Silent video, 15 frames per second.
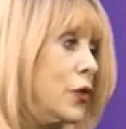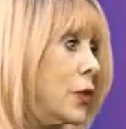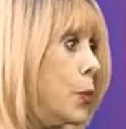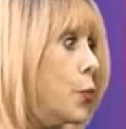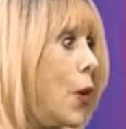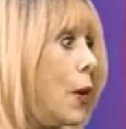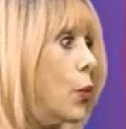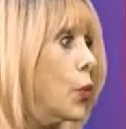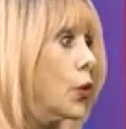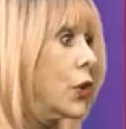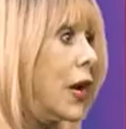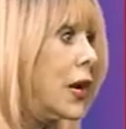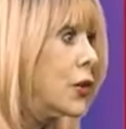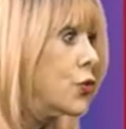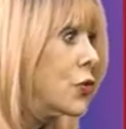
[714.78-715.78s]
over in the
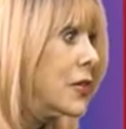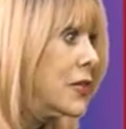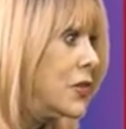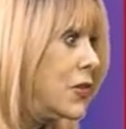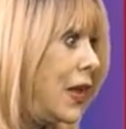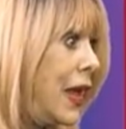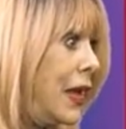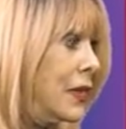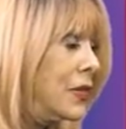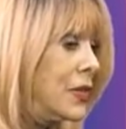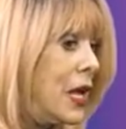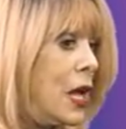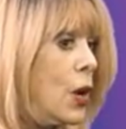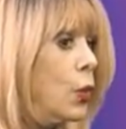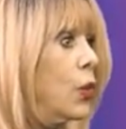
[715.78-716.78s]
Brentwood Country
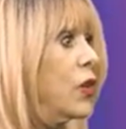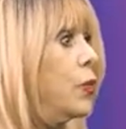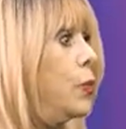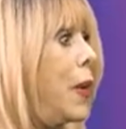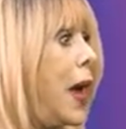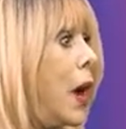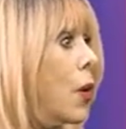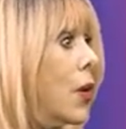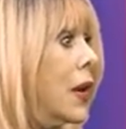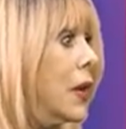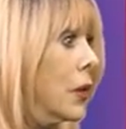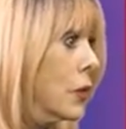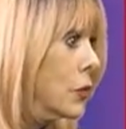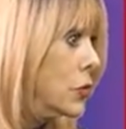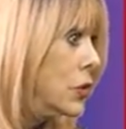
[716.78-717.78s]
Estates with
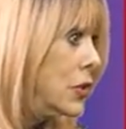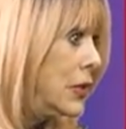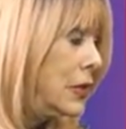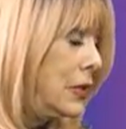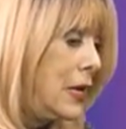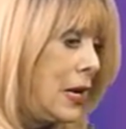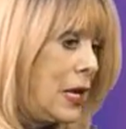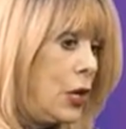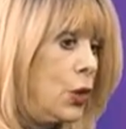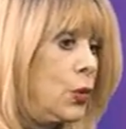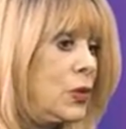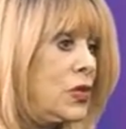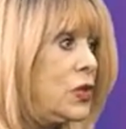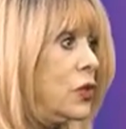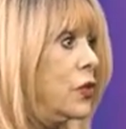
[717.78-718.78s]
Barry Hilton,
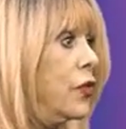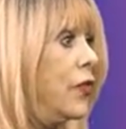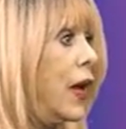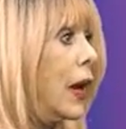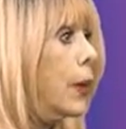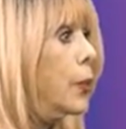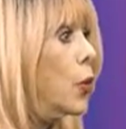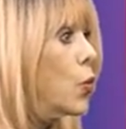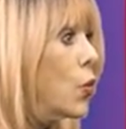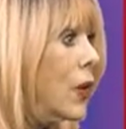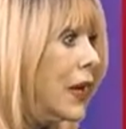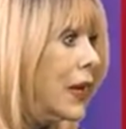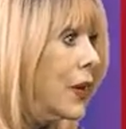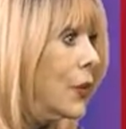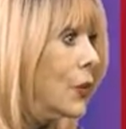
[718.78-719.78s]
who was the developer.
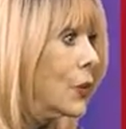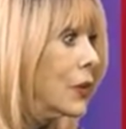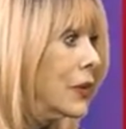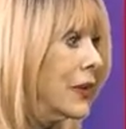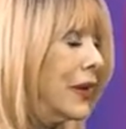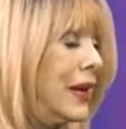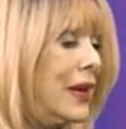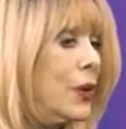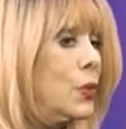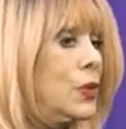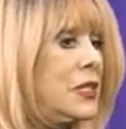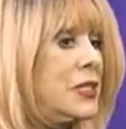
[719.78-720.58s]
Rick Hilton